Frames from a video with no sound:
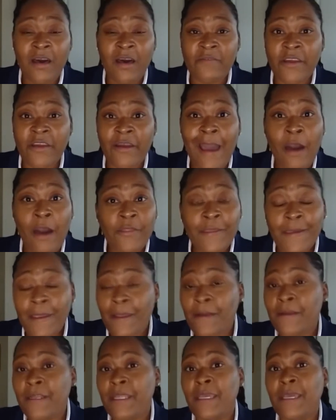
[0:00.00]
their
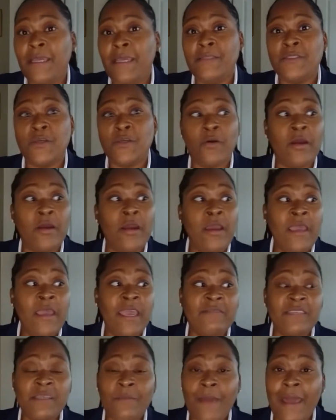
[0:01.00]
healthcare needs, or
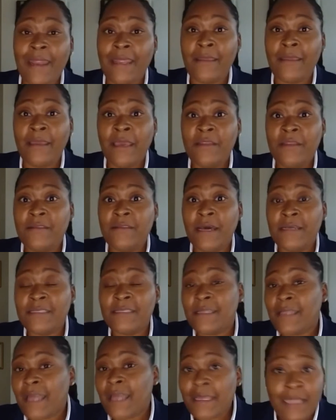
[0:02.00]
if somebody
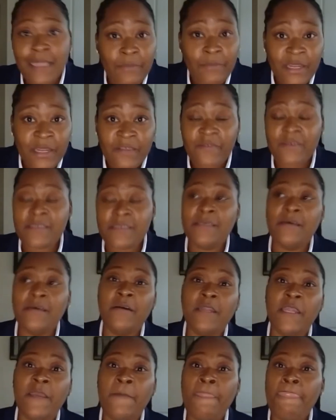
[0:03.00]
doesn't like them in a
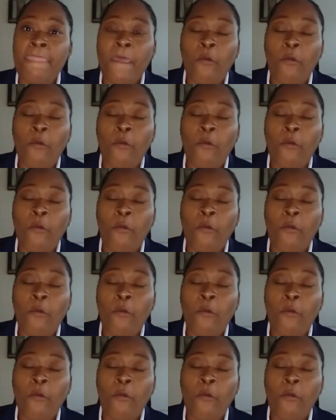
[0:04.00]
facility,